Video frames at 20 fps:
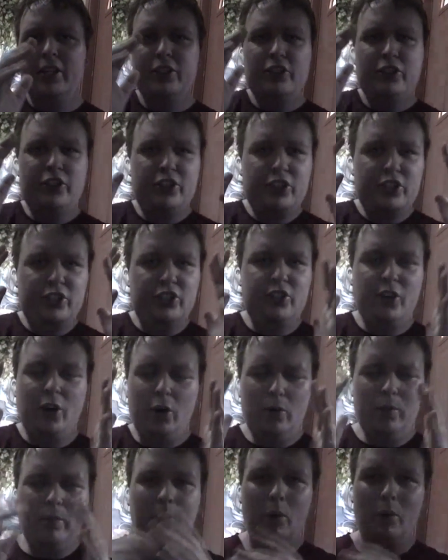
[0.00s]

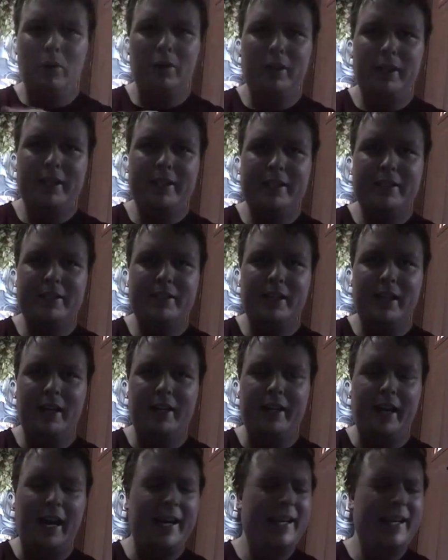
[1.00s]
so poorly designed,